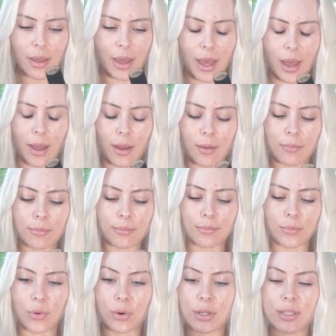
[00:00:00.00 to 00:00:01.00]

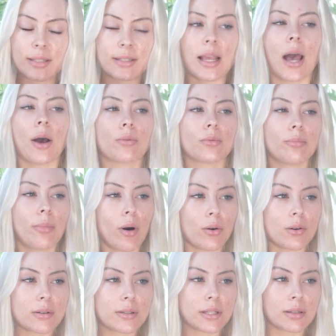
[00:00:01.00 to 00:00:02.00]
or a sound
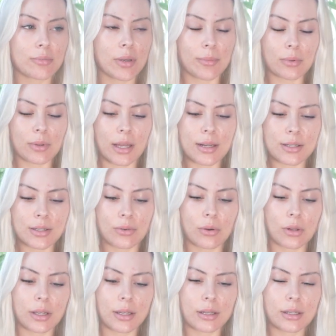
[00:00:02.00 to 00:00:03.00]
bowl, some people like to
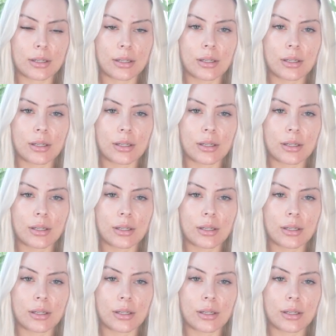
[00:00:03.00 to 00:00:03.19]
call it.